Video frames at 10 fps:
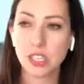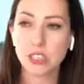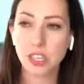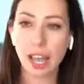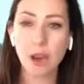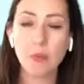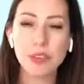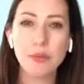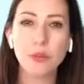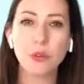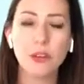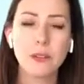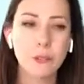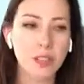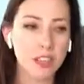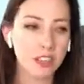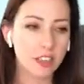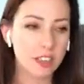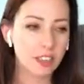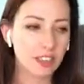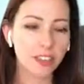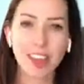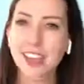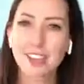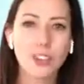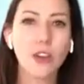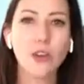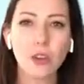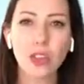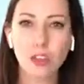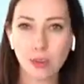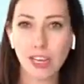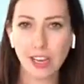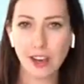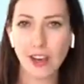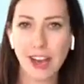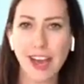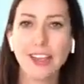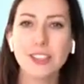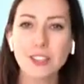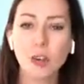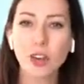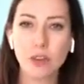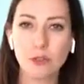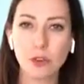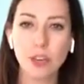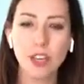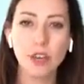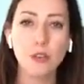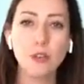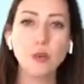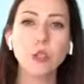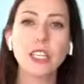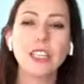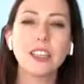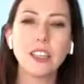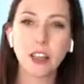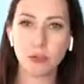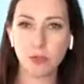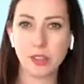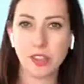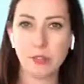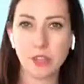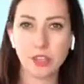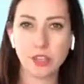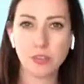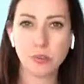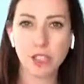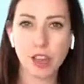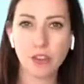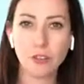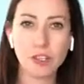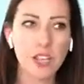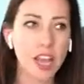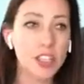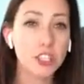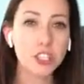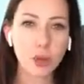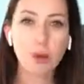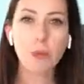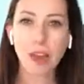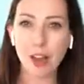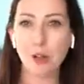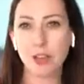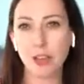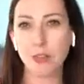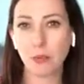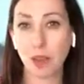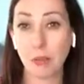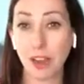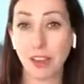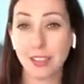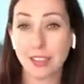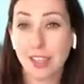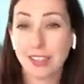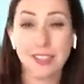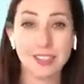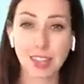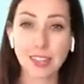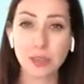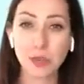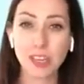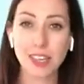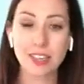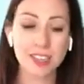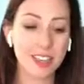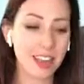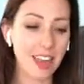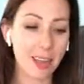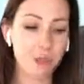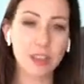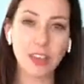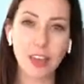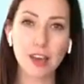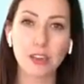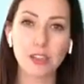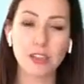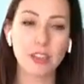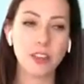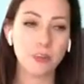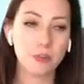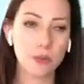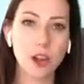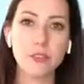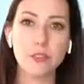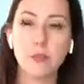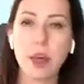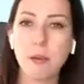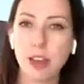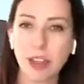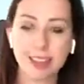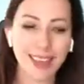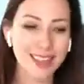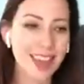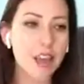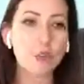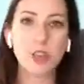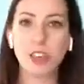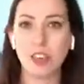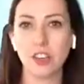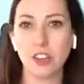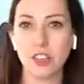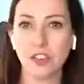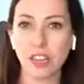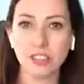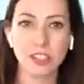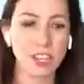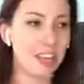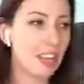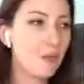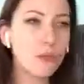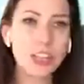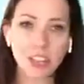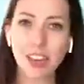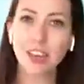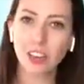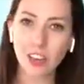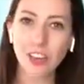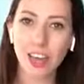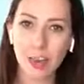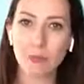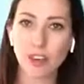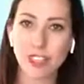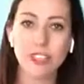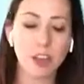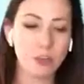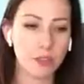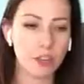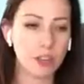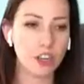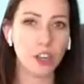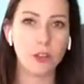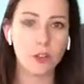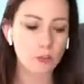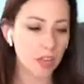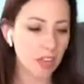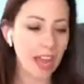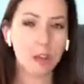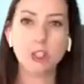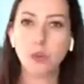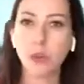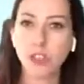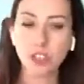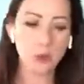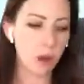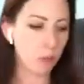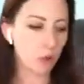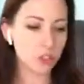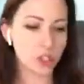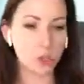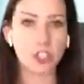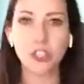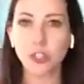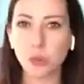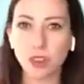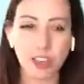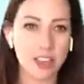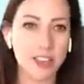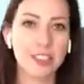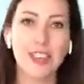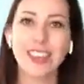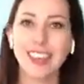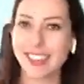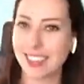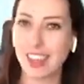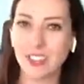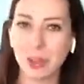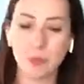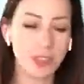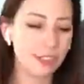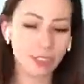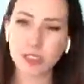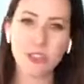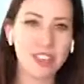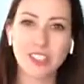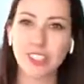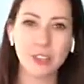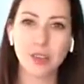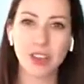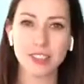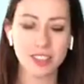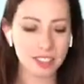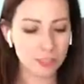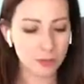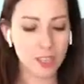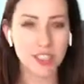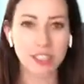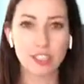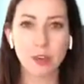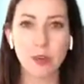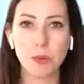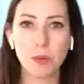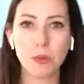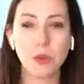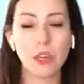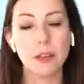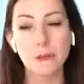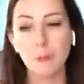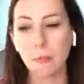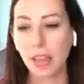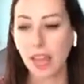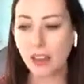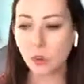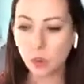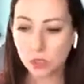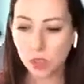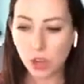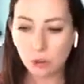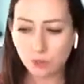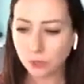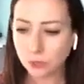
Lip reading: is to help people get to know who they really are at a soul level, fall in love with that version of themselves and show up powerfully from that place. And that's what it is. And then everything else thrives from that place. Then we can look at strategy. Then we can look at the head brain stuff and, you know, how do you want to show up? What do you want to do with this, etc. But not strategy first. And this is what I see so many people doing. And also,